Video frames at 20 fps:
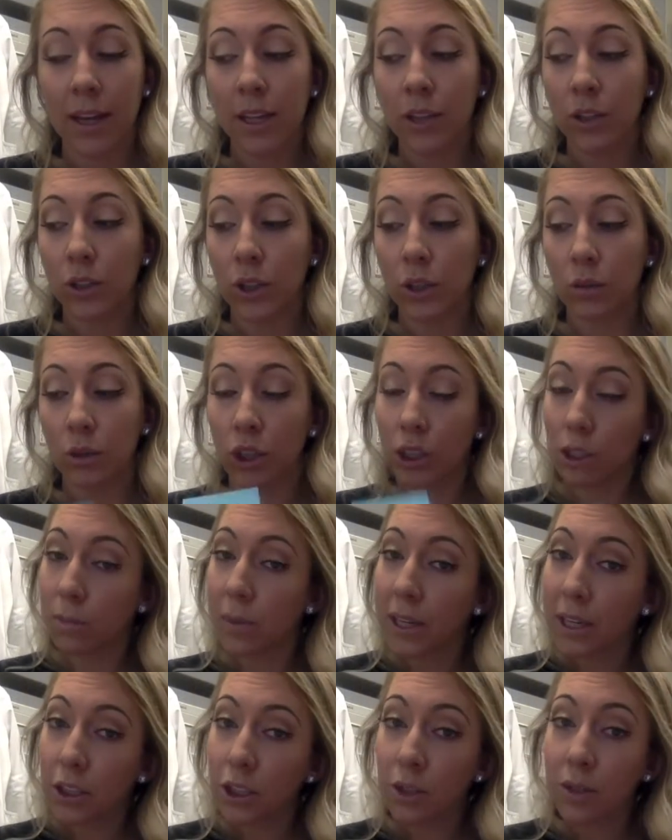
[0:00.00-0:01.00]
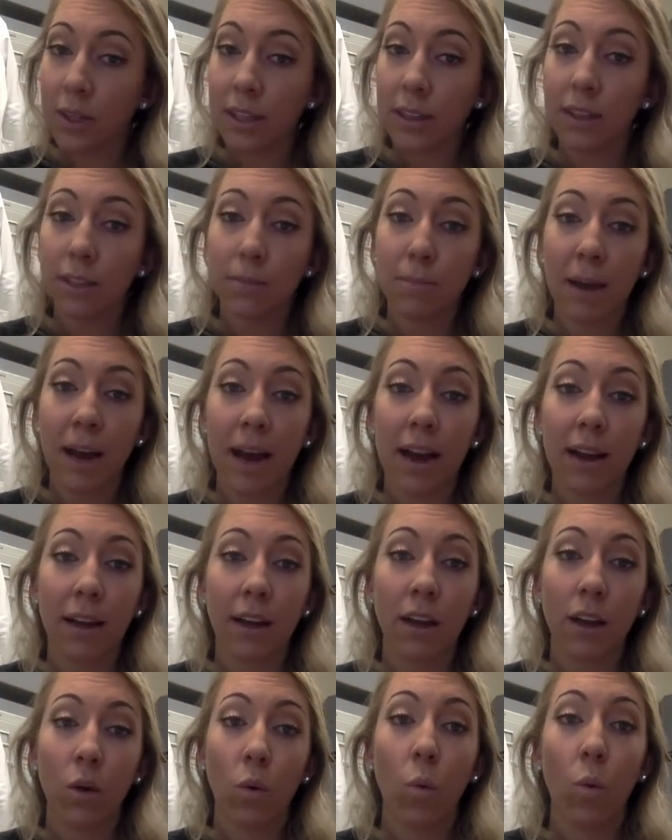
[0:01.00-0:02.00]
So just because you get this back
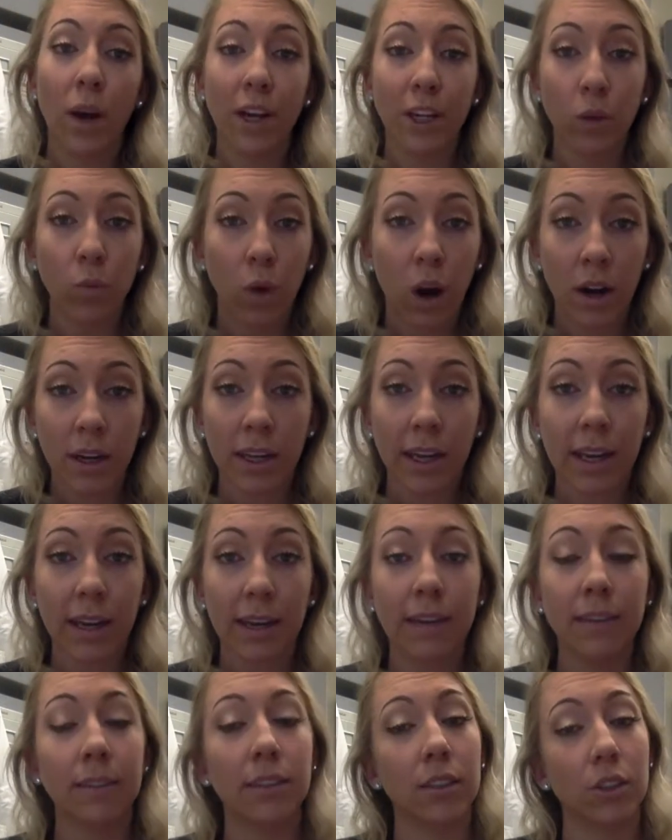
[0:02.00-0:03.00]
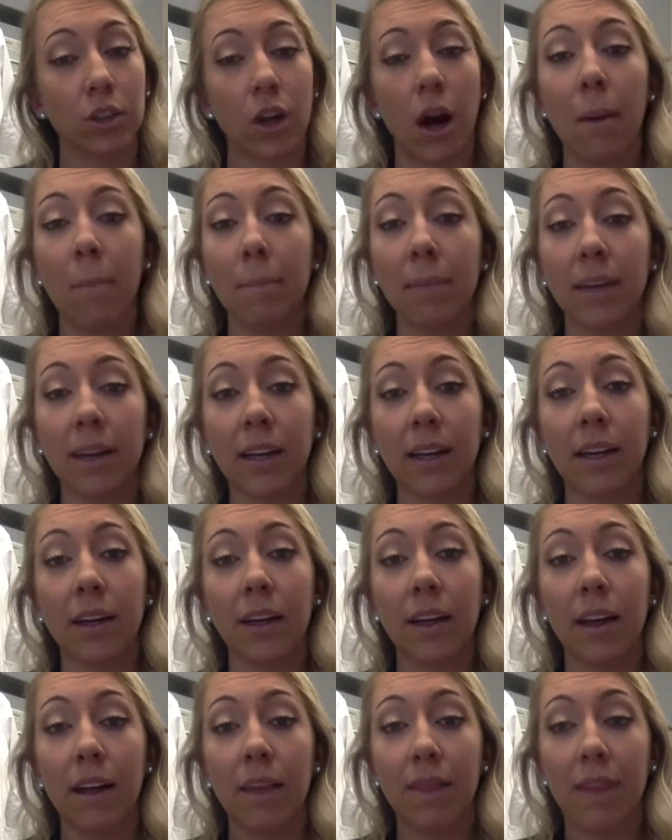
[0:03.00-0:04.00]
when you walk in does not mean
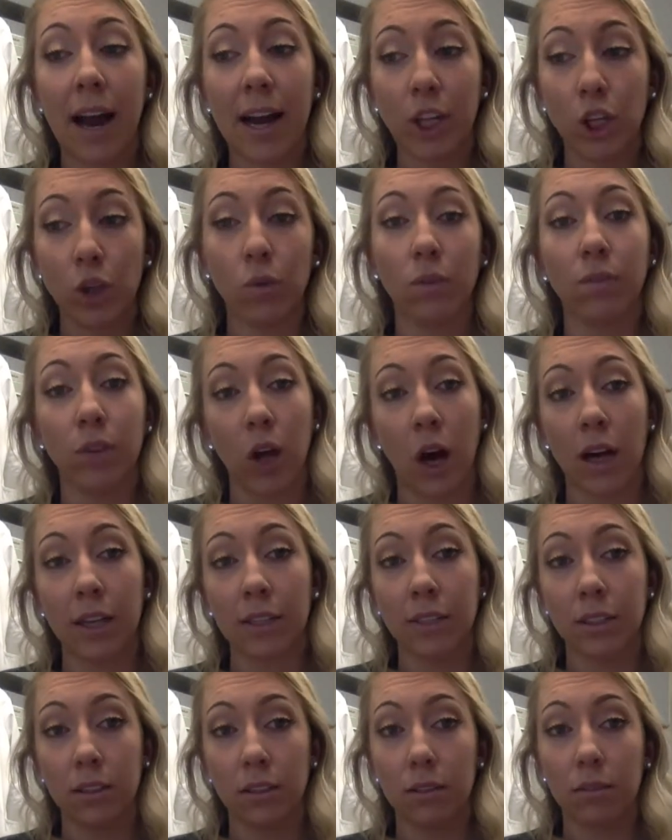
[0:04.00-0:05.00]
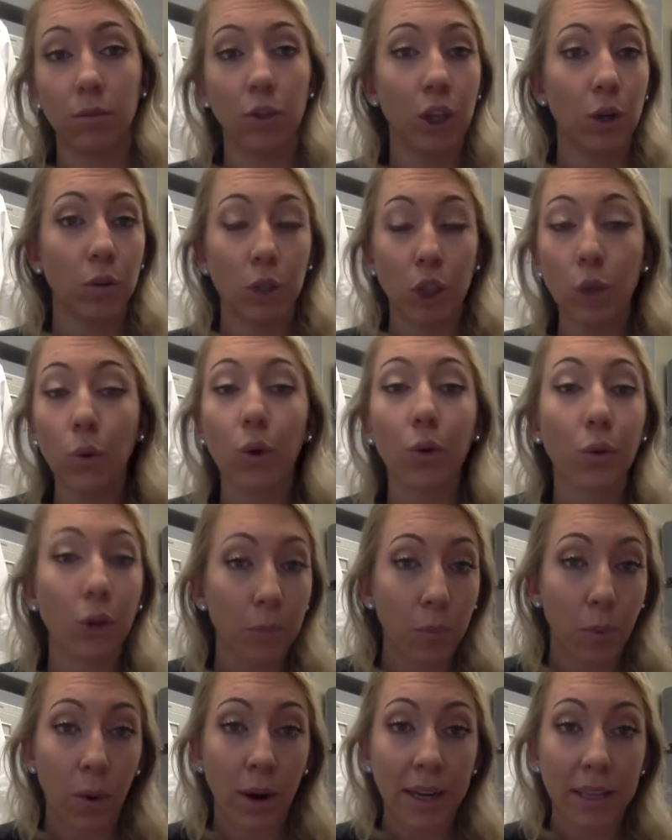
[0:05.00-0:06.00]
that you have lost, 2 or 3
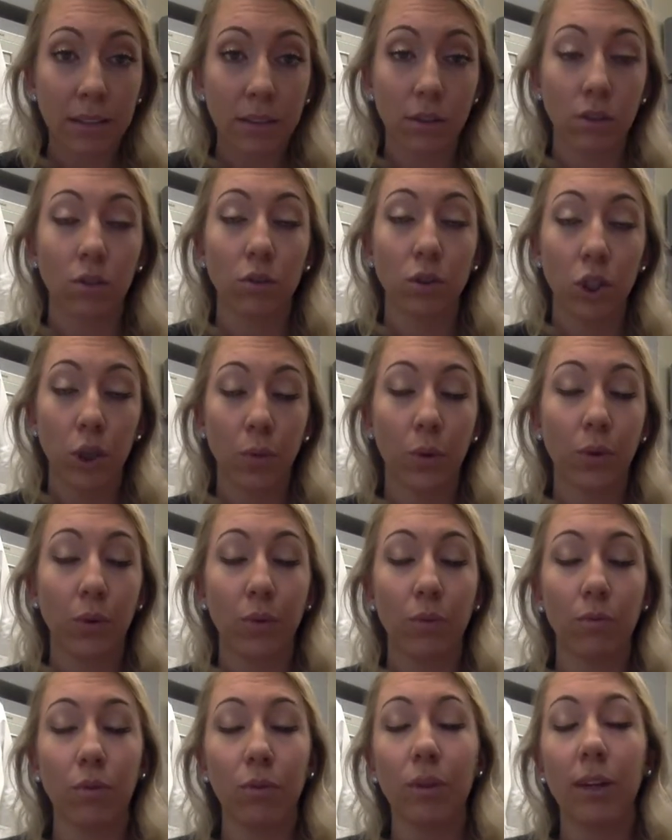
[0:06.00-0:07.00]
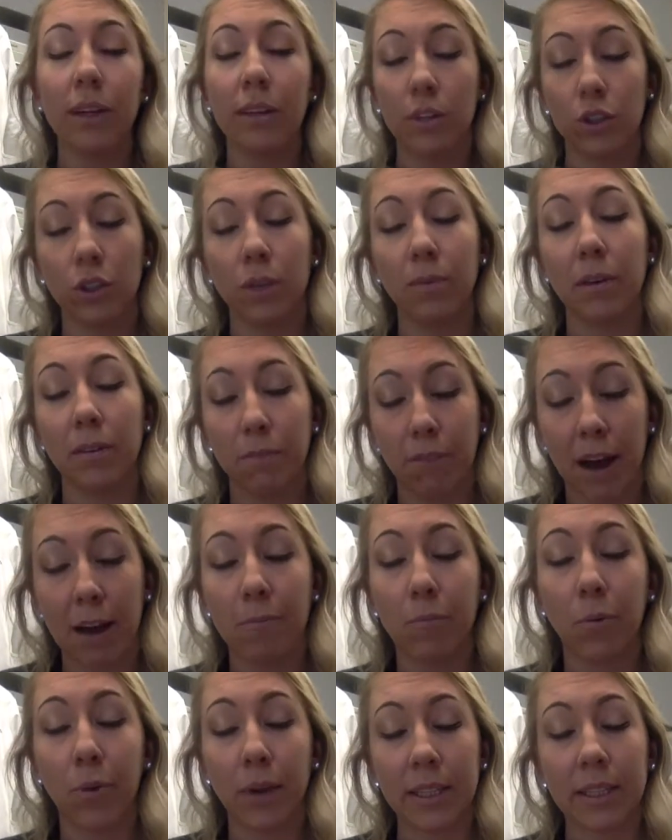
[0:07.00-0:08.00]
points, or 2 or 3, it should be
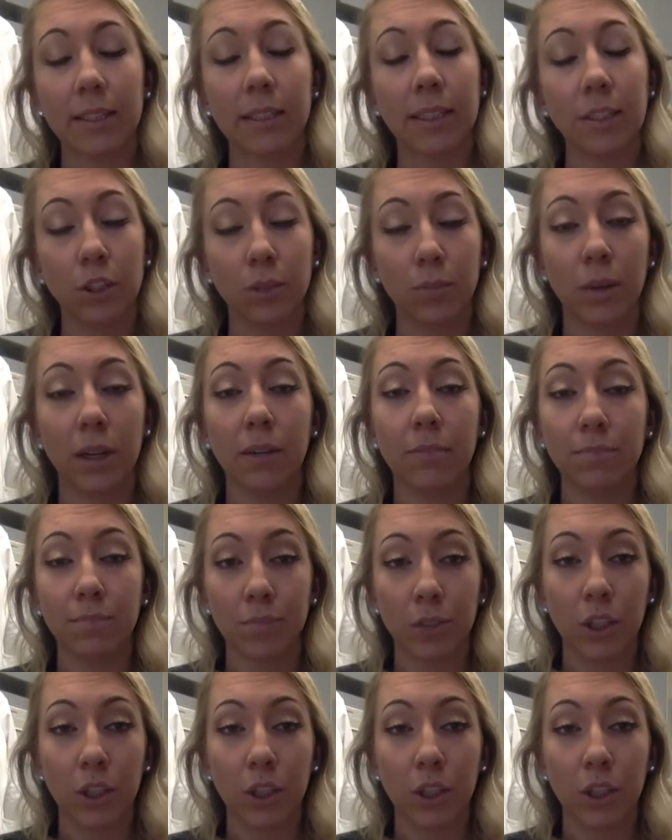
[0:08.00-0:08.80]
5 points each, but,